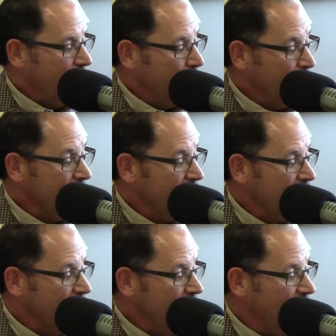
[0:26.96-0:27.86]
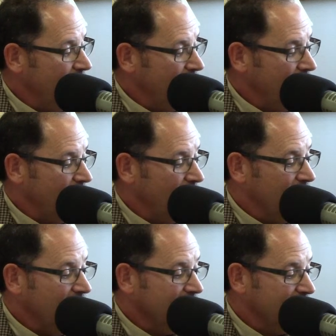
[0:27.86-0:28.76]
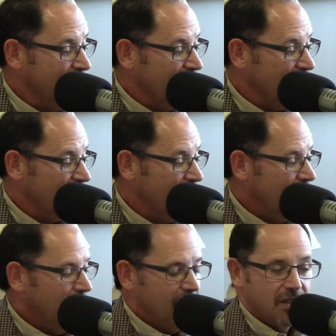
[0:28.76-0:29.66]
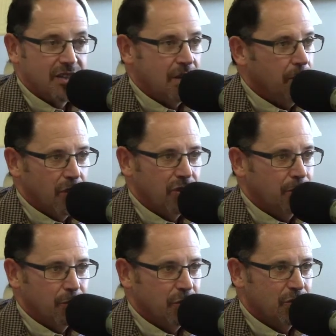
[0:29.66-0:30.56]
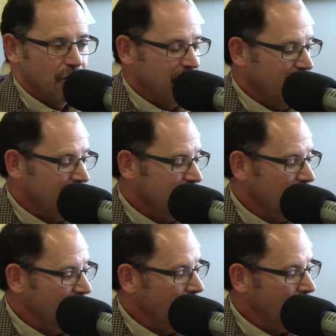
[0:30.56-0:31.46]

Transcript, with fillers: And I'm pretty excited. And our next guest is a multiple returning guest.